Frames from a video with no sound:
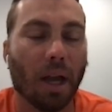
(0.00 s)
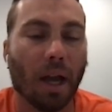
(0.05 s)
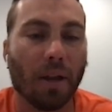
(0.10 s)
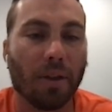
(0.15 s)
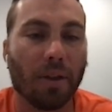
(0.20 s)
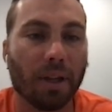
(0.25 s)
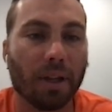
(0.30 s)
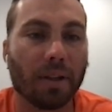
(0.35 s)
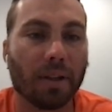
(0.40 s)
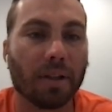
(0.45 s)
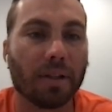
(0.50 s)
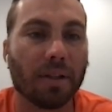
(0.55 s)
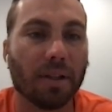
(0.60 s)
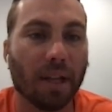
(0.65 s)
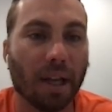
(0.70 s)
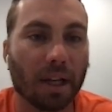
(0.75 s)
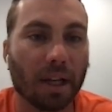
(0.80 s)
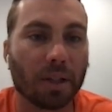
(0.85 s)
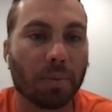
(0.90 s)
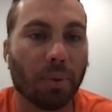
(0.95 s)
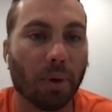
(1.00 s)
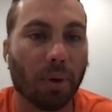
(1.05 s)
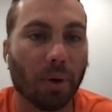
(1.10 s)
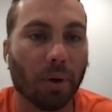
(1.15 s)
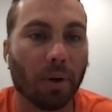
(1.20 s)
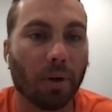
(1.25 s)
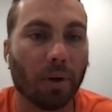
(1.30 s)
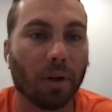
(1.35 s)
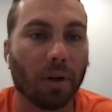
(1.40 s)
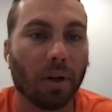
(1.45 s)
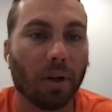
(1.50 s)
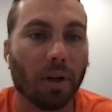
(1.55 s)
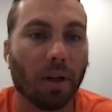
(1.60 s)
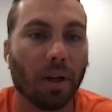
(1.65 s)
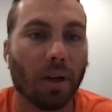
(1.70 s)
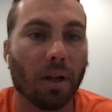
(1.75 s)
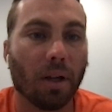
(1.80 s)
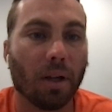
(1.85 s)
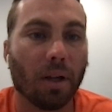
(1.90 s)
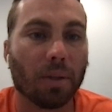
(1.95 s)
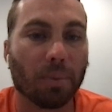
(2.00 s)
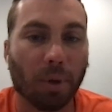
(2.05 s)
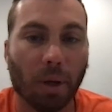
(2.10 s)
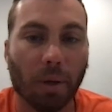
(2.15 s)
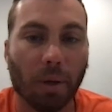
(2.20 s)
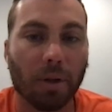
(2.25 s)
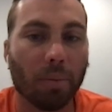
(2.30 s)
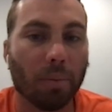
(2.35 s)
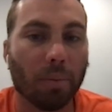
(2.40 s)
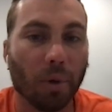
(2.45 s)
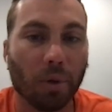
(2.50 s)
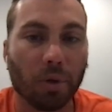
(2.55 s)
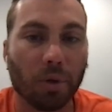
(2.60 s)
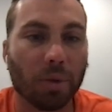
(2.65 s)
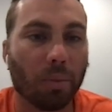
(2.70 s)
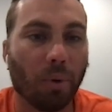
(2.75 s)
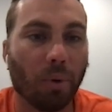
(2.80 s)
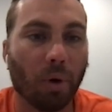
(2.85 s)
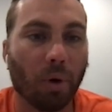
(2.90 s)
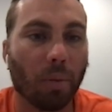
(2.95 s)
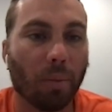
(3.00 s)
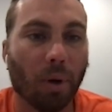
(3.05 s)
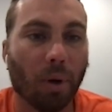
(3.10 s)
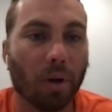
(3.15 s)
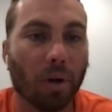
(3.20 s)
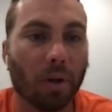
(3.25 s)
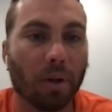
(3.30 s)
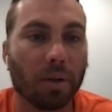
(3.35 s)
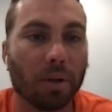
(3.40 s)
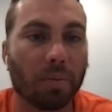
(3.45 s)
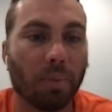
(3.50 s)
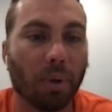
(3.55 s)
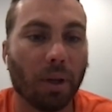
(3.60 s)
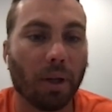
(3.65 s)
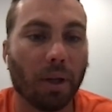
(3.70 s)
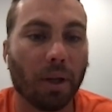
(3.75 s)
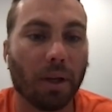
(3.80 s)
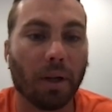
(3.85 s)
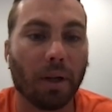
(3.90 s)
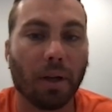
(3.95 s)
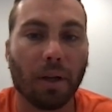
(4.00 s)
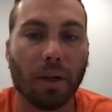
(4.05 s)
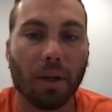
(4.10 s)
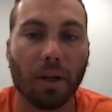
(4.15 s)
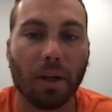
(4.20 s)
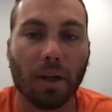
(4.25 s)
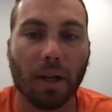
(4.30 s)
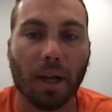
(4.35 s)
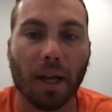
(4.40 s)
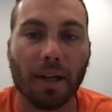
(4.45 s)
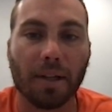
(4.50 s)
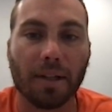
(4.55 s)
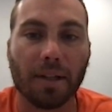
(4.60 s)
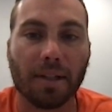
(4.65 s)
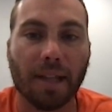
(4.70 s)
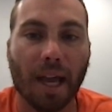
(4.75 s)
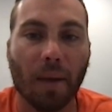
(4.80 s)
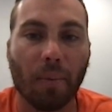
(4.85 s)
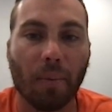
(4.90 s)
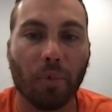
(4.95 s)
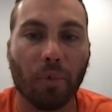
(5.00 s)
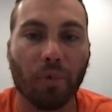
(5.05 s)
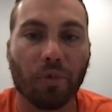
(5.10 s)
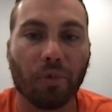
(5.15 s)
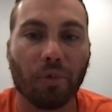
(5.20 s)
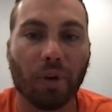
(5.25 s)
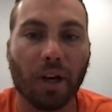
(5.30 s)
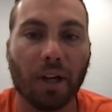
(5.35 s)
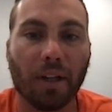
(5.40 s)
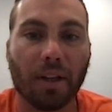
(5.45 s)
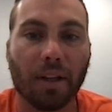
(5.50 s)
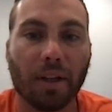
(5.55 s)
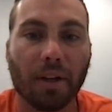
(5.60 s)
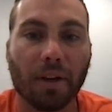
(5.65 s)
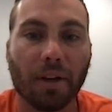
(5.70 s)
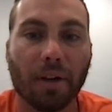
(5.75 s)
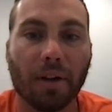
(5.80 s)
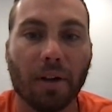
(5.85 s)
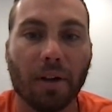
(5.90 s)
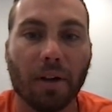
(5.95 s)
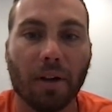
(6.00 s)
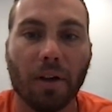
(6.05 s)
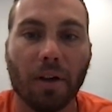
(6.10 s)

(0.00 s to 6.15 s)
I think this next part is probably the most important part of this play, and it's that move right there.